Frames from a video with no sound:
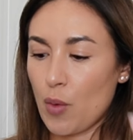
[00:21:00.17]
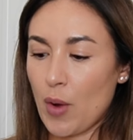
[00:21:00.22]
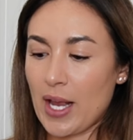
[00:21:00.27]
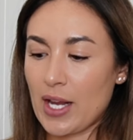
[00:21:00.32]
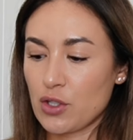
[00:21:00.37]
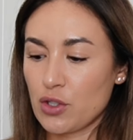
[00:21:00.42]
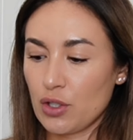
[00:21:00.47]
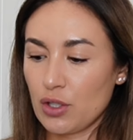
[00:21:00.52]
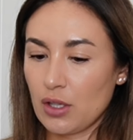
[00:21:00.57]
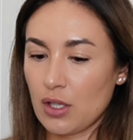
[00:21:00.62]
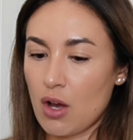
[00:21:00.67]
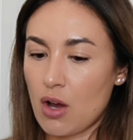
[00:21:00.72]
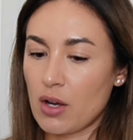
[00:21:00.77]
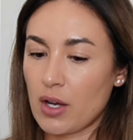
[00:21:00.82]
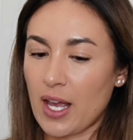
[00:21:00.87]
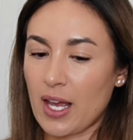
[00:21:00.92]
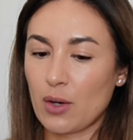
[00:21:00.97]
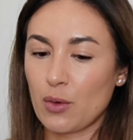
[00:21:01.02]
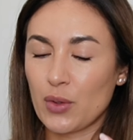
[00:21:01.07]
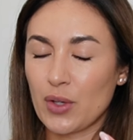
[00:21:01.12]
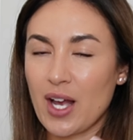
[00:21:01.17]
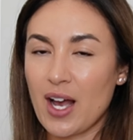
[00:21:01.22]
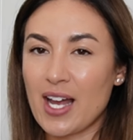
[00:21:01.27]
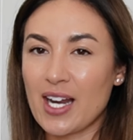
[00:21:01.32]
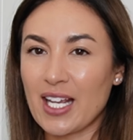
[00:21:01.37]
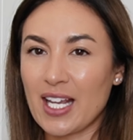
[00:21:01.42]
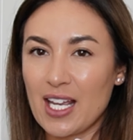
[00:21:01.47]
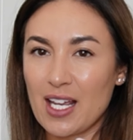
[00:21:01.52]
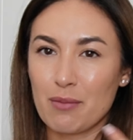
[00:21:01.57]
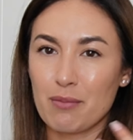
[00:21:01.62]
way too long and it would kind
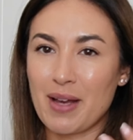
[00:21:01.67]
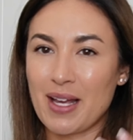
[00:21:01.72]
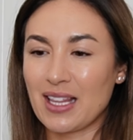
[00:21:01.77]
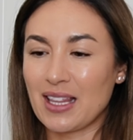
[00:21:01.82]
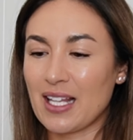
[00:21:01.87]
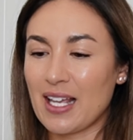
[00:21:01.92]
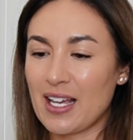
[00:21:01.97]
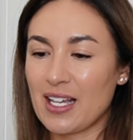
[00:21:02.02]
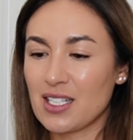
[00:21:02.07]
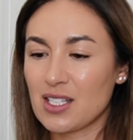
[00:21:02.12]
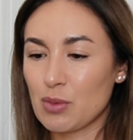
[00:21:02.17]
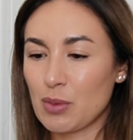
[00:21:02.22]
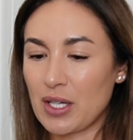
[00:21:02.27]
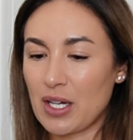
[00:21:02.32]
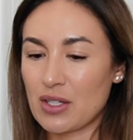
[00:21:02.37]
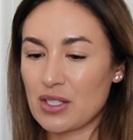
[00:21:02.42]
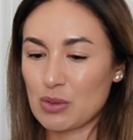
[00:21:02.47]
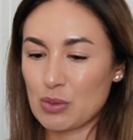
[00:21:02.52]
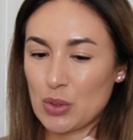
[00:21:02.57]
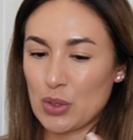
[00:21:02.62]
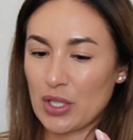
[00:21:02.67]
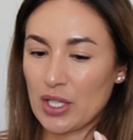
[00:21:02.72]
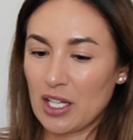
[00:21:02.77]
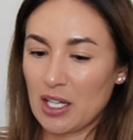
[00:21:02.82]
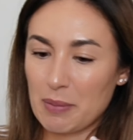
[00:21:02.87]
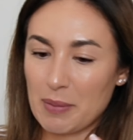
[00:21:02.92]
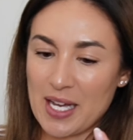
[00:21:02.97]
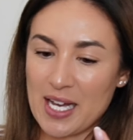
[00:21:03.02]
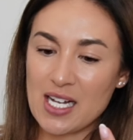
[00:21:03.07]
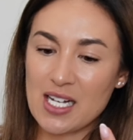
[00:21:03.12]
of hit my legs when I was walking
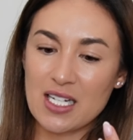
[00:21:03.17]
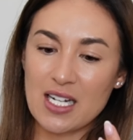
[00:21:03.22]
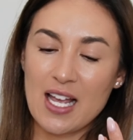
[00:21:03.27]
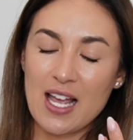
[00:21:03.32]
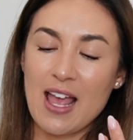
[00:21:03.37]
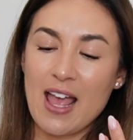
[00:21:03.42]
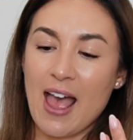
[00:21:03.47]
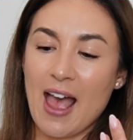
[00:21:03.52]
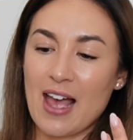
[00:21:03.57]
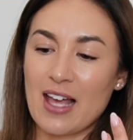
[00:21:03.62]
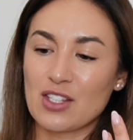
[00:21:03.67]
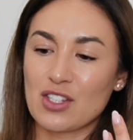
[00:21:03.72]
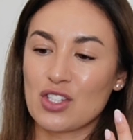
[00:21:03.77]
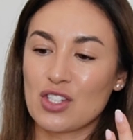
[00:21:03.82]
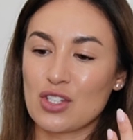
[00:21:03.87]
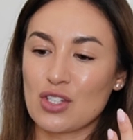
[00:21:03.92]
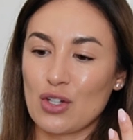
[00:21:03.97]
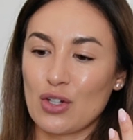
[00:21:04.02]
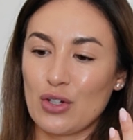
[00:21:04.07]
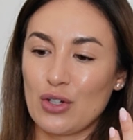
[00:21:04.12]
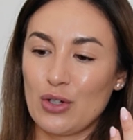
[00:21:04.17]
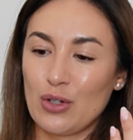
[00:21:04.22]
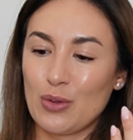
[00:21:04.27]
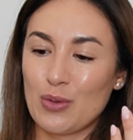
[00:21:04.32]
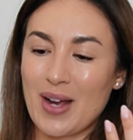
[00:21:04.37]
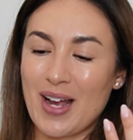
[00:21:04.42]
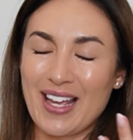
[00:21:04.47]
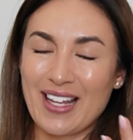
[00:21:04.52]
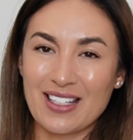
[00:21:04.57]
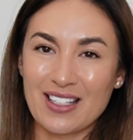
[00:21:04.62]
about, and
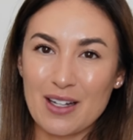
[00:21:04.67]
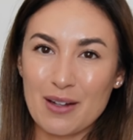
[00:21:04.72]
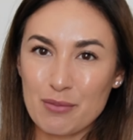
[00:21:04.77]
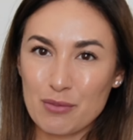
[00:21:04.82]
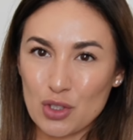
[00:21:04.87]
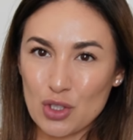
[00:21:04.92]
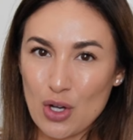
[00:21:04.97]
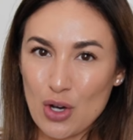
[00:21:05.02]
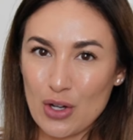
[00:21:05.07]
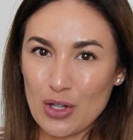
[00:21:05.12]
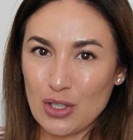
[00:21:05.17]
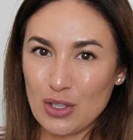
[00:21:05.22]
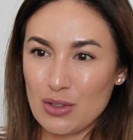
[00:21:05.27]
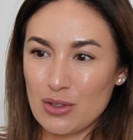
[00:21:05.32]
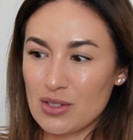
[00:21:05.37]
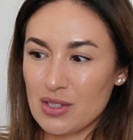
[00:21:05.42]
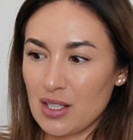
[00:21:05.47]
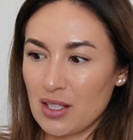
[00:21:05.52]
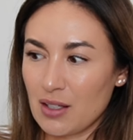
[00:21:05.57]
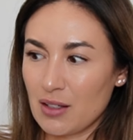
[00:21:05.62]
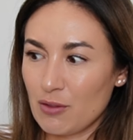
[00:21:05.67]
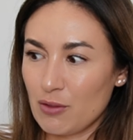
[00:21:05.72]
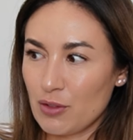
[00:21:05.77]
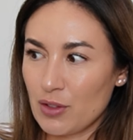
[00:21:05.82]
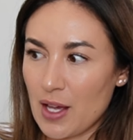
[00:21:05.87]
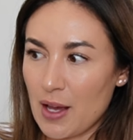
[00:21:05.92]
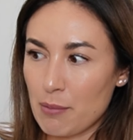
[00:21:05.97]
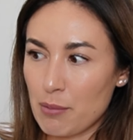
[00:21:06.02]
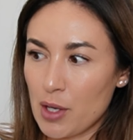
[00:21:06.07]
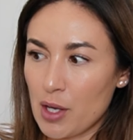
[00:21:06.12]
so I ended up not using it for
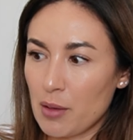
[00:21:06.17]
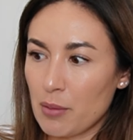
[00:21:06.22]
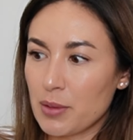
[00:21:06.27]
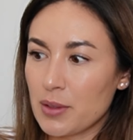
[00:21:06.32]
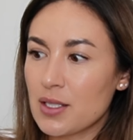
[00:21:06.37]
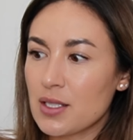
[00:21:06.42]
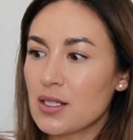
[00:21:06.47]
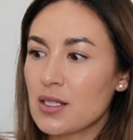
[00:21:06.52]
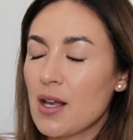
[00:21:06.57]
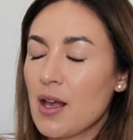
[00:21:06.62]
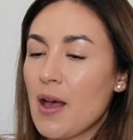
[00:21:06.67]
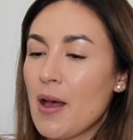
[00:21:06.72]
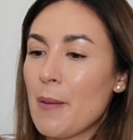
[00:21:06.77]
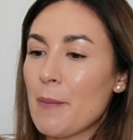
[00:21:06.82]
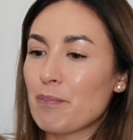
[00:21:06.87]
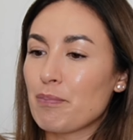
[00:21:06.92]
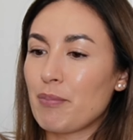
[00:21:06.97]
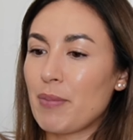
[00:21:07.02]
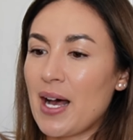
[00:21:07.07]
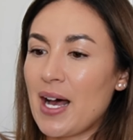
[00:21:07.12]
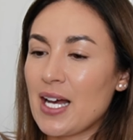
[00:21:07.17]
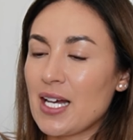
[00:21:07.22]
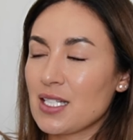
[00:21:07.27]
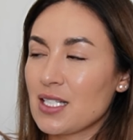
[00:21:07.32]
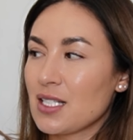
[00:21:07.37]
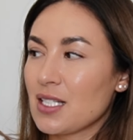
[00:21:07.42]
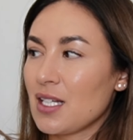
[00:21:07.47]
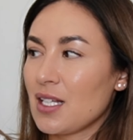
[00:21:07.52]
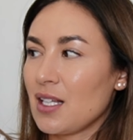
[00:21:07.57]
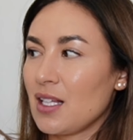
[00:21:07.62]
that purpose.
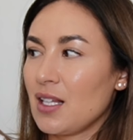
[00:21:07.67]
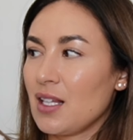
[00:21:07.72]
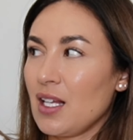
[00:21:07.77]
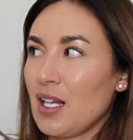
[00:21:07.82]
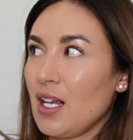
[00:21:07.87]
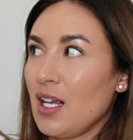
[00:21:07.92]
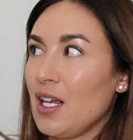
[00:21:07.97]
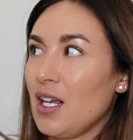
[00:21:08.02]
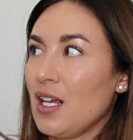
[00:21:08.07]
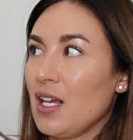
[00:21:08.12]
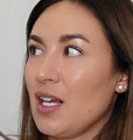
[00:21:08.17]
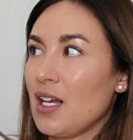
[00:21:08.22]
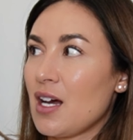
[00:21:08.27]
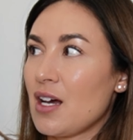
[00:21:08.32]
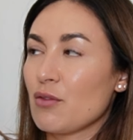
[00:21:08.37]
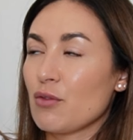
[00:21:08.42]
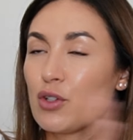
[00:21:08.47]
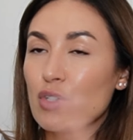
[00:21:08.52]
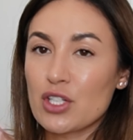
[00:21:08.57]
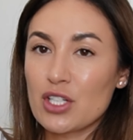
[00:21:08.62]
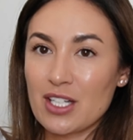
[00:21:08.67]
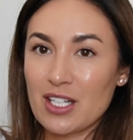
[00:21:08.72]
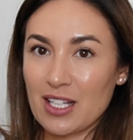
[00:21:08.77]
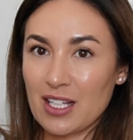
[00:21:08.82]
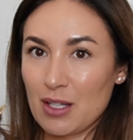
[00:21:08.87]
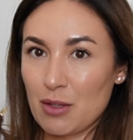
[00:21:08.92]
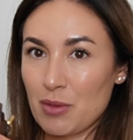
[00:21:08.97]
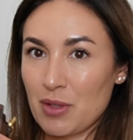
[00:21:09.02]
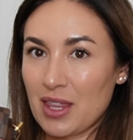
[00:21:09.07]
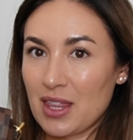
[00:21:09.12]
But the unfortunate
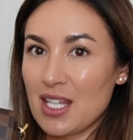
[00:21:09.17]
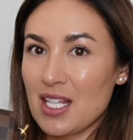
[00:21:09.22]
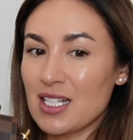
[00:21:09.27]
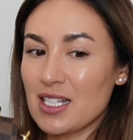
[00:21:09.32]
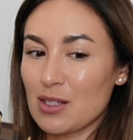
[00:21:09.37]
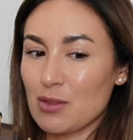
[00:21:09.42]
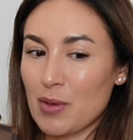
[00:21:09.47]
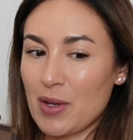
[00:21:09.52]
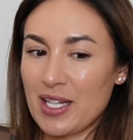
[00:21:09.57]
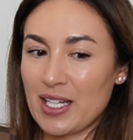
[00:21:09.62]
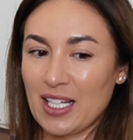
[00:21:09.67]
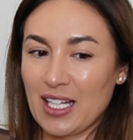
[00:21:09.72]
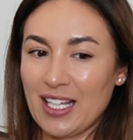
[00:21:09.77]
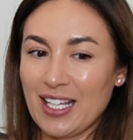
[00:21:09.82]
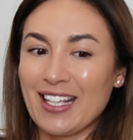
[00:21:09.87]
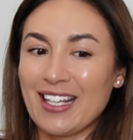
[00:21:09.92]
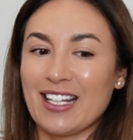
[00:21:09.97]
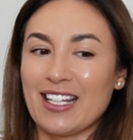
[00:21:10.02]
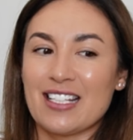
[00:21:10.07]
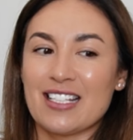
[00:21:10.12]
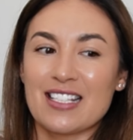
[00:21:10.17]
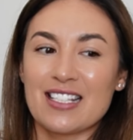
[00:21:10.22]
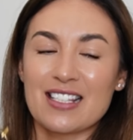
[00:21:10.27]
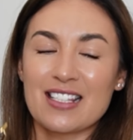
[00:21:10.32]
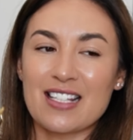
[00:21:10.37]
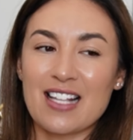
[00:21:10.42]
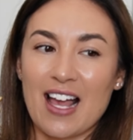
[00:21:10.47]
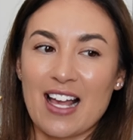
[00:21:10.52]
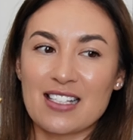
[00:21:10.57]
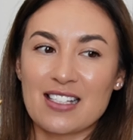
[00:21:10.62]
thing with this one
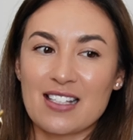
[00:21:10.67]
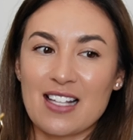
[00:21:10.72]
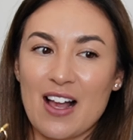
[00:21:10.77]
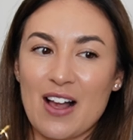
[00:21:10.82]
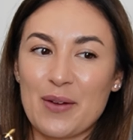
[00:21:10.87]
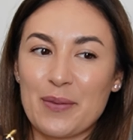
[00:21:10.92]
is, as